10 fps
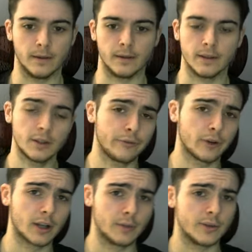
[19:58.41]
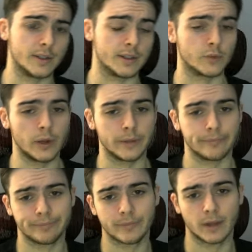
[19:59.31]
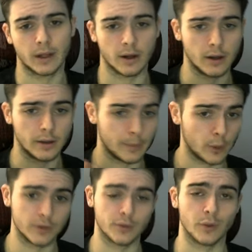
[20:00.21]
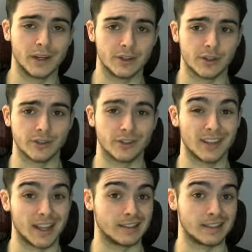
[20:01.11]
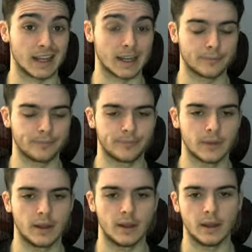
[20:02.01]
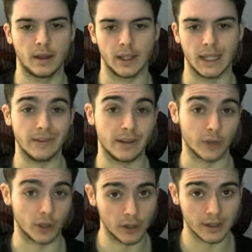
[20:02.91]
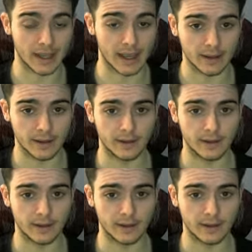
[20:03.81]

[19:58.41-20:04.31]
This is good for a couple of reasons. One, the opponent's Radiant Charizard can't attack. Even if it could attack,